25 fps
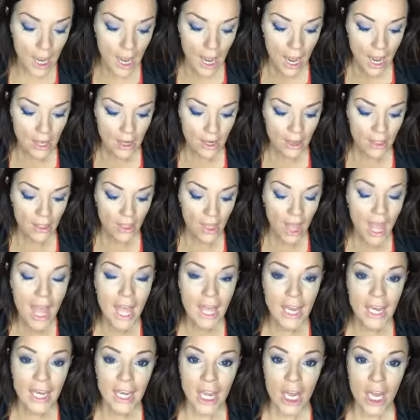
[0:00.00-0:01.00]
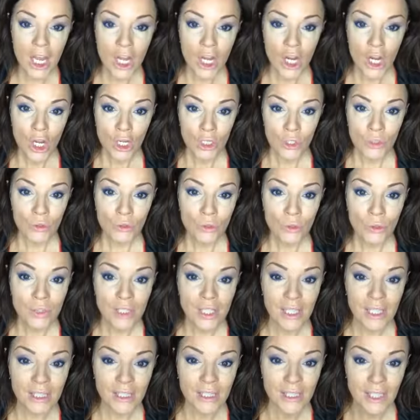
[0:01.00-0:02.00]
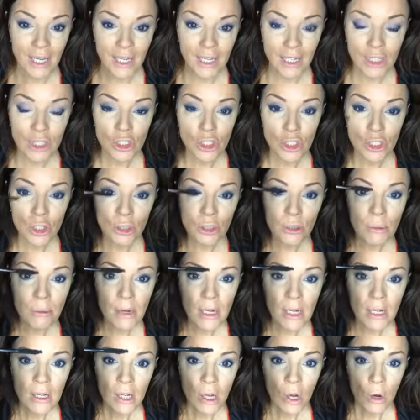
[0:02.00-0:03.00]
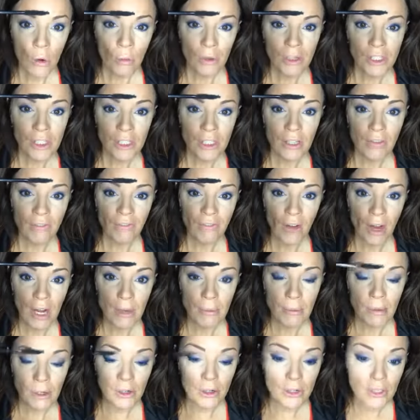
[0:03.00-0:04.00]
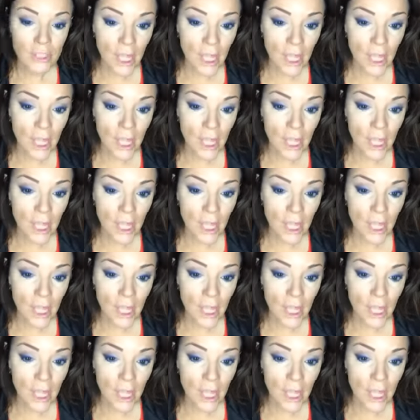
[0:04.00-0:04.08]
And then you use the second tube, which is fibers.